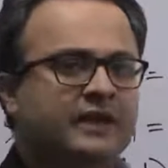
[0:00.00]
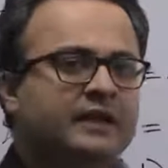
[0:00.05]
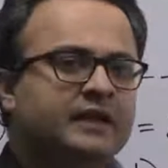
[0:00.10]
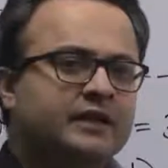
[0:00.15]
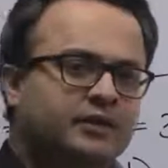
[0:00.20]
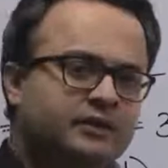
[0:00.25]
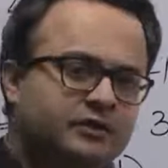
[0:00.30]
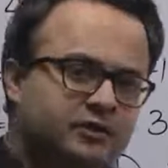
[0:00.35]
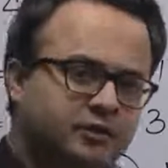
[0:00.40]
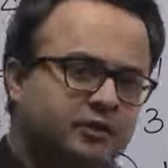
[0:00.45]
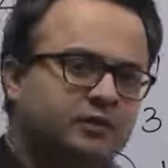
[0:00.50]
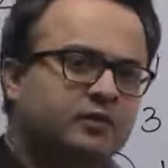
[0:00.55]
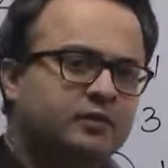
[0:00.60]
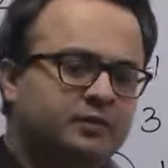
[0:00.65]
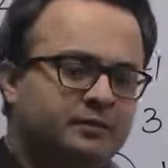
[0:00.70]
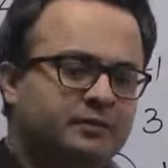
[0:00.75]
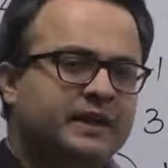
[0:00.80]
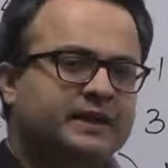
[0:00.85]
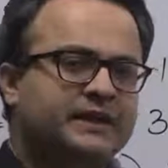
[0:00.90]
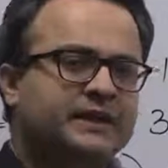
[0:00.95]
So
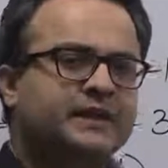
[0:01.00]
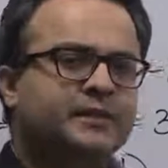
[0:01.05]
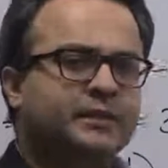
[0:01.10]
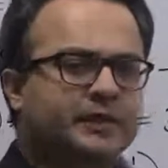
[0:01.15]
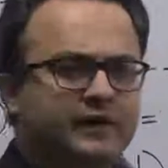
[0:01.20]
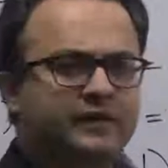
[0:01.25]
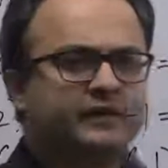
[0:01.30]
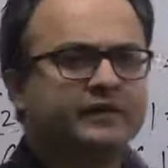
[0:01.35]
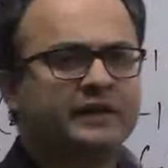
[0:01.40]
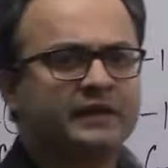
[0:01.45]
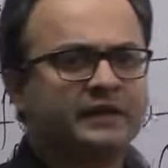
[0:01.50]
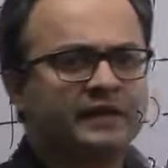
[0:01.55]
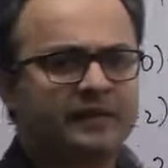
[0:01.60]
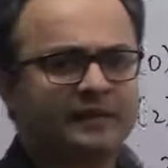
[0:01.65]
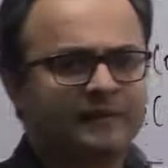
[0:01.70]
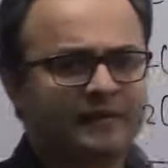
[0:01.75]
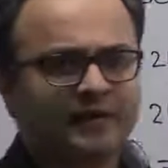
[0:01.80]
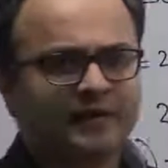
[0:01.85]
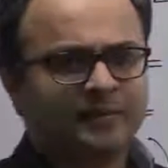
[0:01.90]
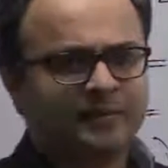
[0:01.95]
by the independent
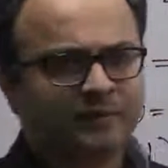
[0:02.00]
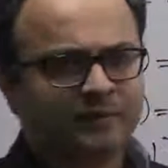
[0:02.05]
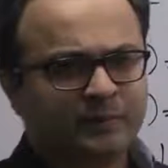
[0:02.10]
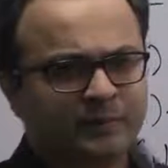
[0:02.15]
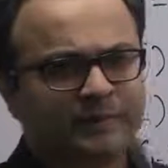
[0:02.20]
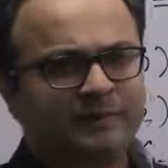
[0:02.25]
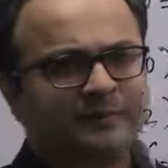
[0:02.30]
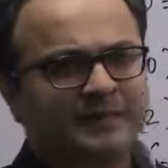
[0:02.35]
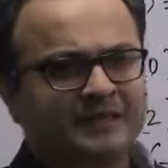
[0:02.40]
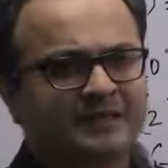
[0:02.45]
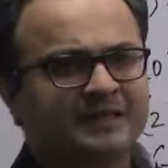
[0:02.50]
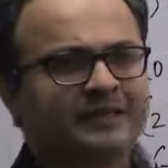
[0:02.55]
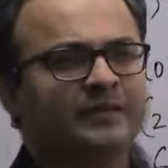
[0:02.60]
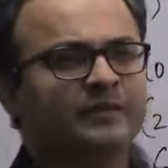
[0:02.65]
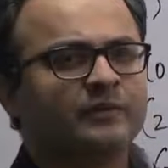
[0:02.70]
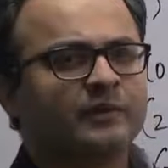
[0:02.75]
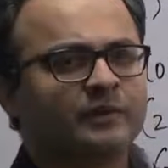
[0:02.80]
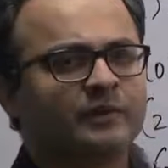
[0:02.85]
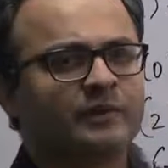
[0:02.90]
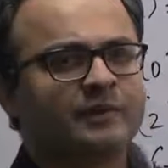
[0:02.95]
variable,
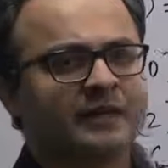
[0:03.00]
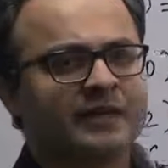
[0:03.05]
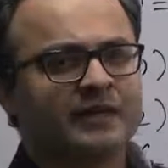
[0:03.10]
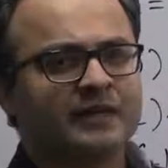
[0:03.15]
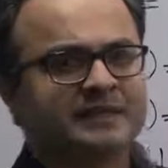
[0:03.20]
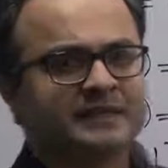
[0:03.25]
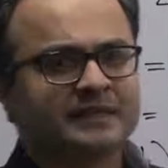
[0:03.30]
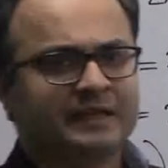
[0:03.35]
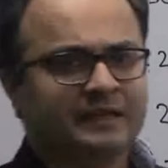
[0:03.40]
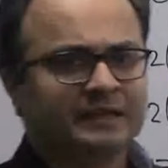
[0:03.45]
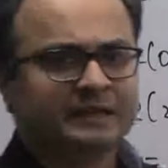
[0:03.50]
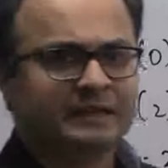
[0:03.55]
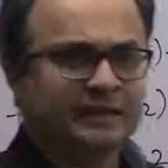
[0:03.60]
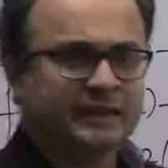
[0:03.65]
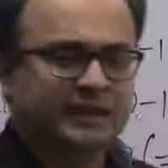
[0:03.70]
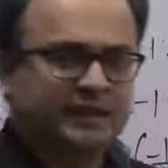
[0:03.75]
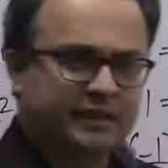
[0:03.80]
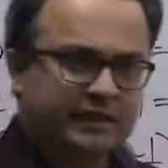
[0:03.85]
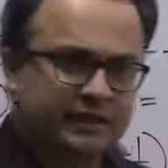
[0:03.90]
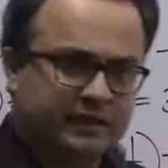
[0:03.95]
what we mean is that
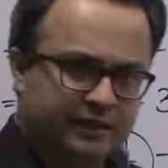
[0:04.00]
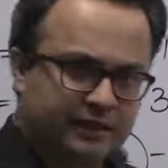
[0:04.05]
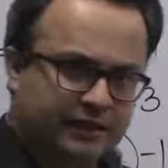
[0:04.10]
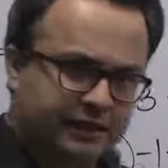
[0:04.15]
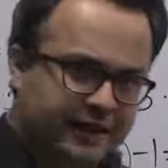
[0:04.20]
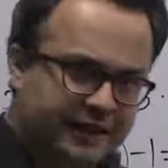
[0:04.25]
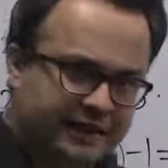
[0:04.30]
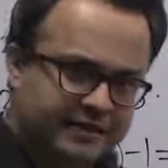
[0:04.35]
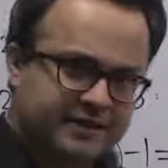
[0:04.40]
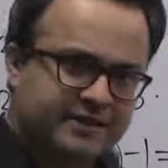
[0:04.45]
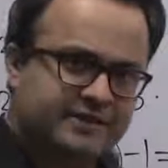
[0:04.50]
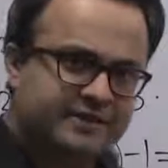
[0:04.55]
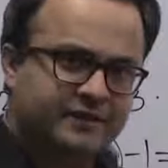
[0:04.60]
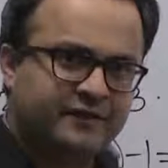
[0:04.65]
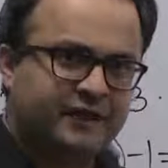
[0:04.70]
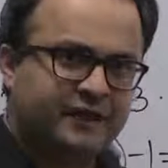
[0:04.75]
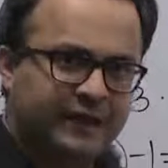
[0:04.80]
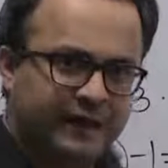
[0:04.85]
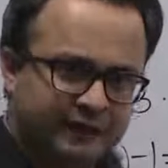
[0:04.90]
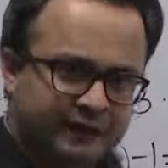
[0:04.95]
x is we
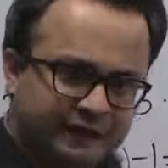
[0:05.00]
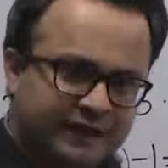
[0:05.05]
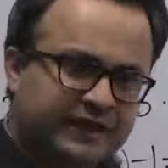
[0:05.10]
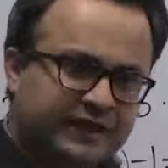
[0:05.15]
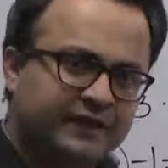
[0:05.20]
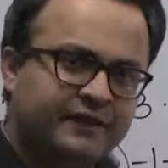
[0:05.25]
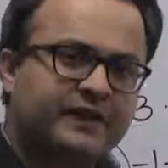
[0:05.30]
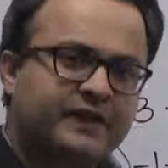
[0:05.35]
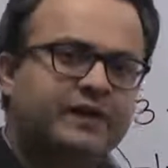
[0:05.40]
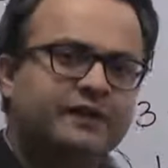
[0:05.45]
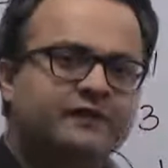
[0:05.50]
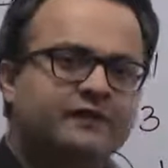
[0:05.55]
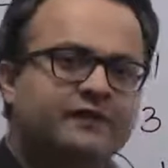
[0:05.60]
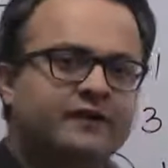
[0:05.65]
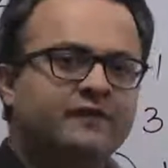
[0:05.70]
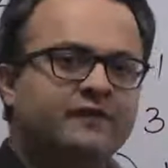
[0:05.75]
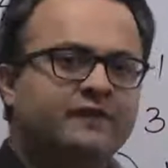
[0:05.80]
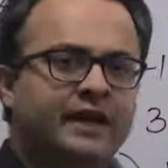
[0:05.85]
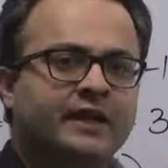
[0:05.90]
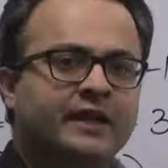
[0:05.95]
are giving different
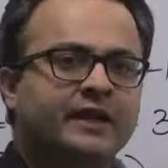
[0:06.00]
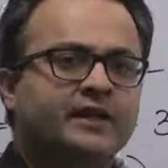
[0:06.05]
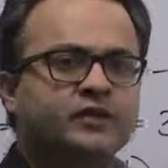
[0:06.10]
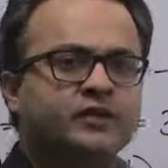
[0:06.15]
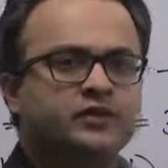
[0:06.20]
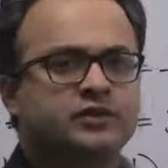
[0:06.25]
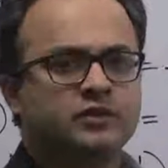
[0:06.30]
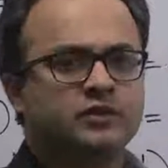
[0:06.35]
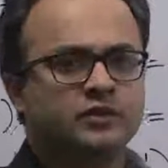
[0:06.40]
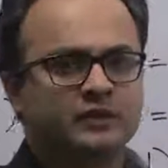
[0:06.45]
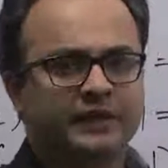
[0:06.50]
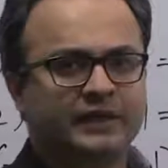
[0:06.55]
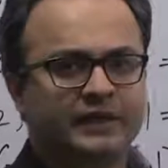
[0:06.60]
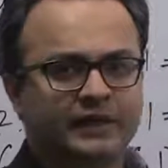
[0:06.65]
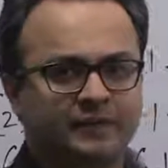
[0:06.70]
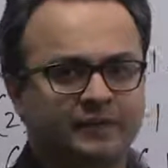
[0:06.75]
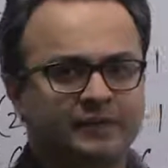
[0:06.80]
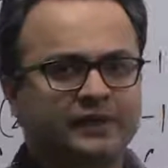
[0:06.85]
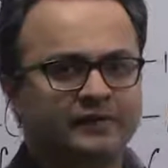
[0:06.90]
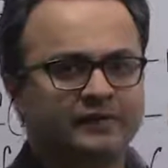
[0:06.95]
values to the
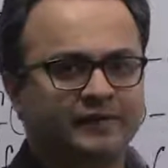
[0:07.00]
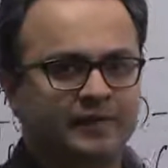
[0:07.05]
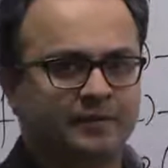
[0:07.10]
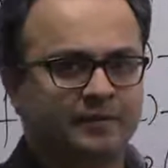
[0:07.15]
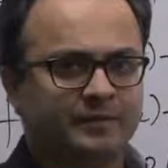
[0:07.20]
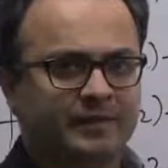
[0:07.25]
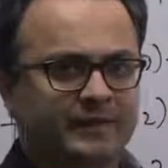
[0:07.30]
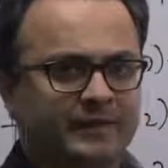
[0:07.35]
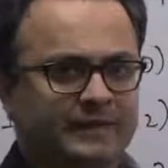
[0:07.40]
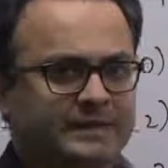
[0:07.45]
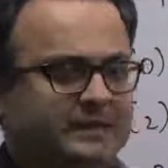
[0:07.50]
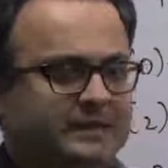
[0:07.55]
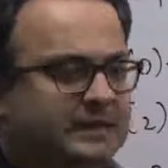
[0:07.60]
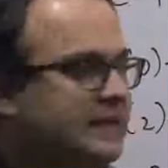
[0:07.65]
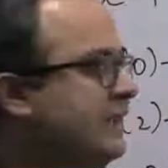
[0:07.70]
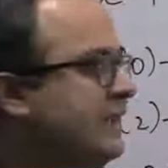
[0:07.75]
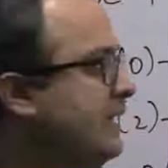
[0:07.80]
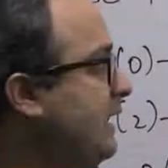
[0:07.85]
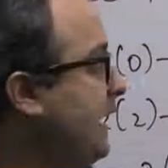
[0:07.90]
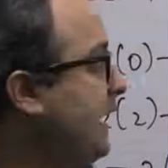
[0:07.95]
independent variable x,
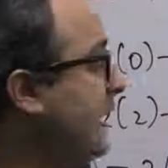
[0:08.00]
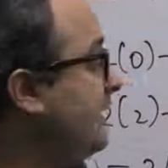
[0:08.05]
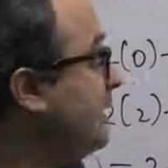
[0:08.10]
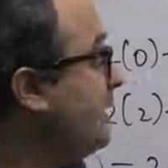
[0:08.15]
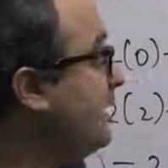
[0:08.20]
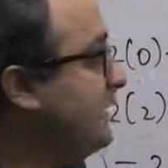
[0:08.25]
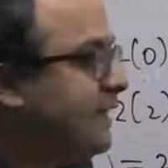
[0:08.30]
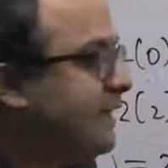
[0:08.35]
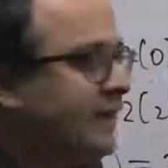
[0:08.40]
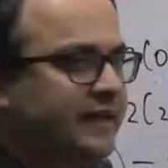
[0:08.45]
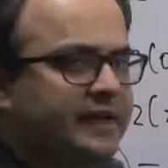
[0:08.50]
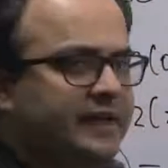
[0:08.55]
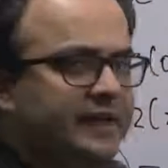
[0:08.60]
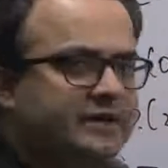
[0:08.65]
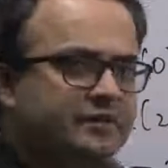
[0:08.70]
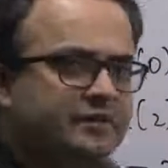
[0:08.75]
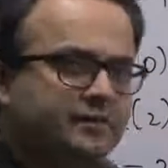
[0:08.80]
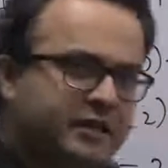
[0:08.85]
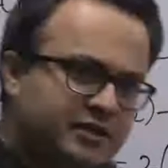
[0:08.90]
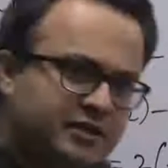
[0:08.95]
and the entire
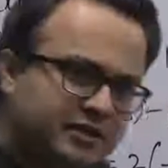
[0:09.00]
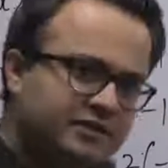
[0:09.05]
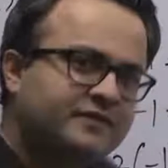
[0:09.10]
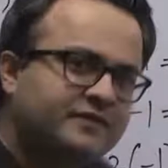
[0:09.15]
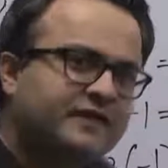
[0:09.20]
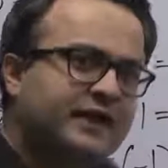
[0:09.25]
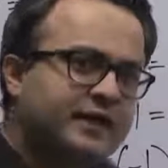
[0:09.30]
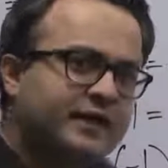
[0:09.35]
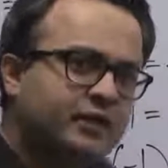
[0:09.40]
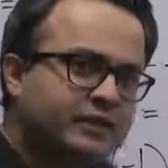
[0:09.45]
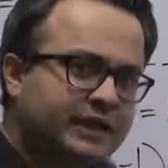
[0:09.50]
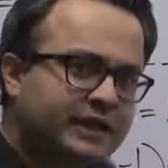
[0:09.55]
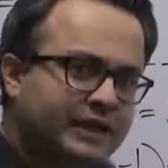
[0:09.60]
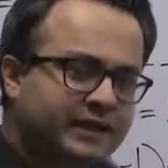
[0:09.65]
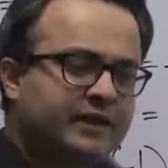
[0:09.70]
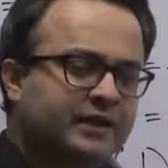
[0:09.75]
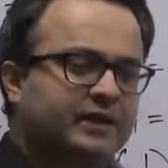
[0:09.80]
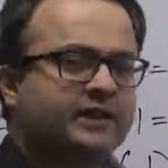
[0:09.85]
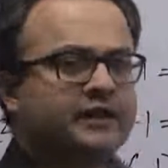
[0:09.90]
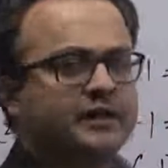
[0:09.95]
expression's value
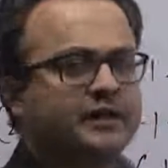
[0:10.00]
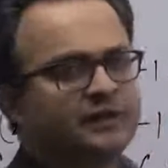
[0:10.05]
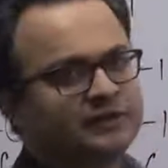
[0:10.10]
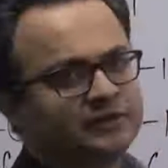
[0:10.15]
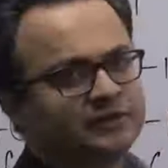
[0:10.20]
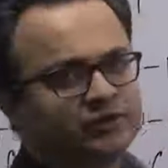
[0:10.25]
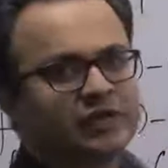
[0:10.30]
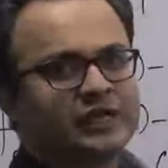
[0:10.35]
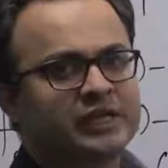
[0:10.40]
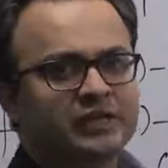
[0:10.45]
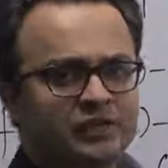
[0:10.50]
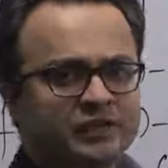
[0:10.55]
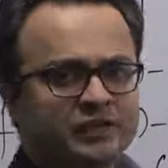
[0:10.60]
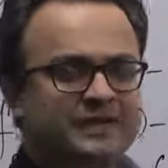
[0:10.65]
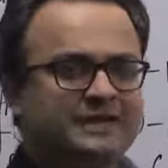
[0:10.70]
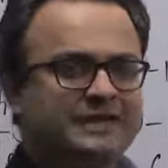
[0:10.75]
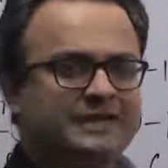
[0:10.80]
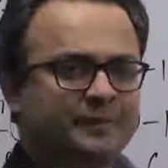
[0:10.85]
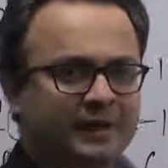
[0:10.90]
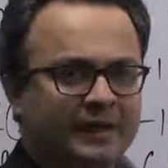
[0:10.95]
then
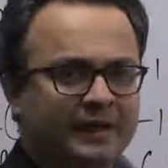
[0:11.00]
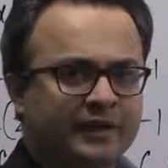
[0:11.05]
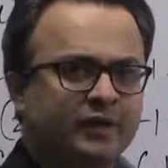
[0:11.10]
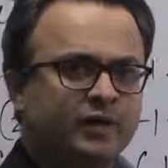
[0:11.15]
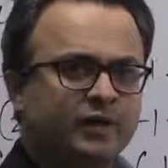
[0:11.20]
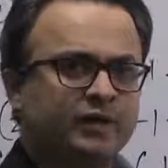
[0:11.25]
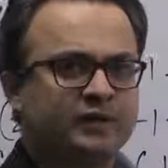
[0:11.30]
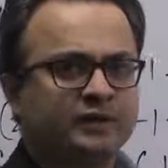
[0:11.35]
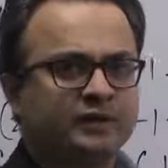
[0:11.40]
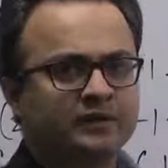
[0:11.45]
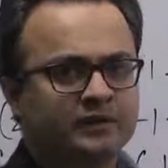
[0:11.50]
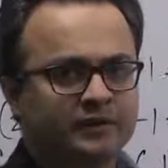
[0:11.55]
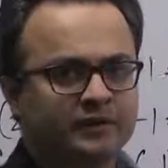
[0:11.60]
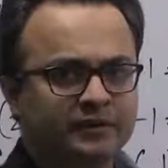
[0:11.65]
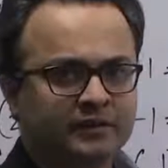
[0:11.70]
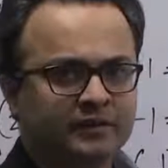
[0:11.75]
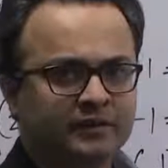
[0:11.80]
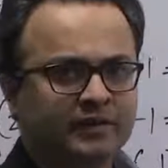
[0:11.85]
changes depending on the